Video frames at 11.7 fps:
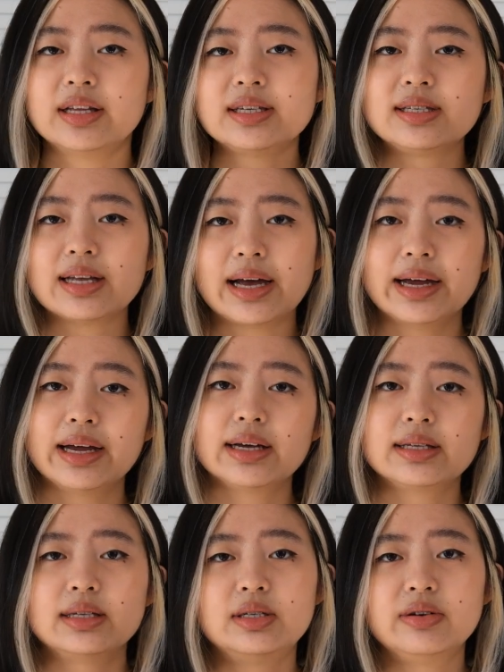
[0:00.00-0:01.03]
This dye
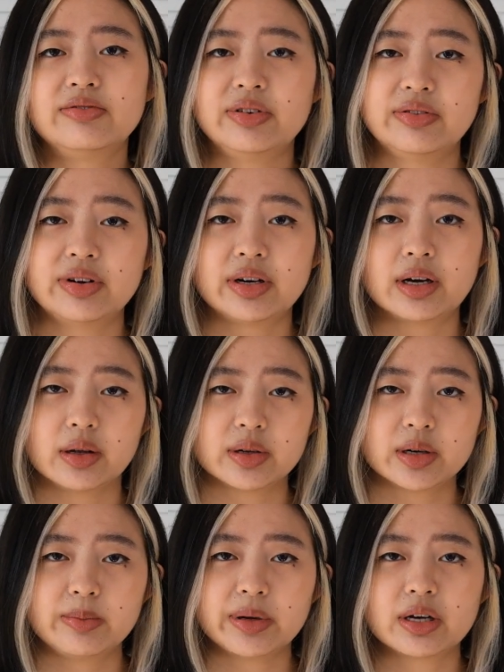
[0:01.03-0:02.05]
has such a vivid
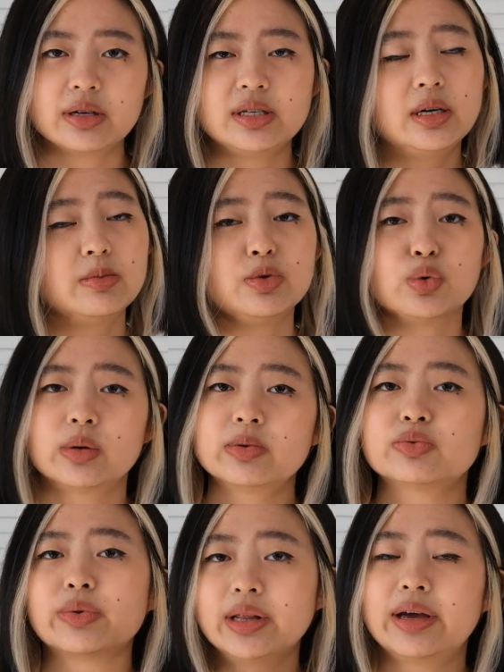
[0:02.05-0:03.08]
color because it
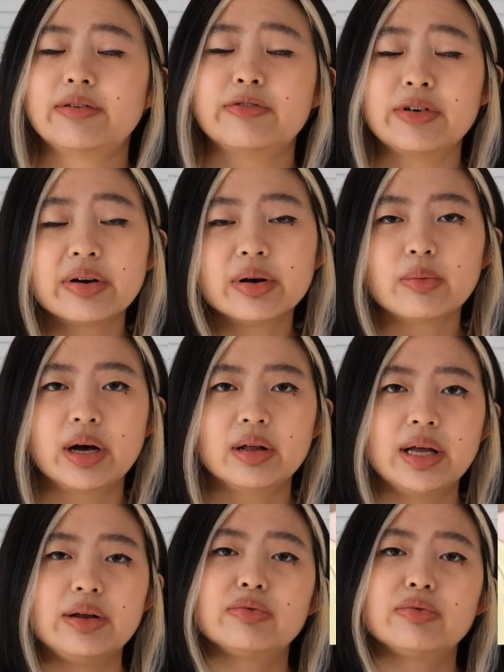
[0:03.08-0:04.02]
absorbs red light very well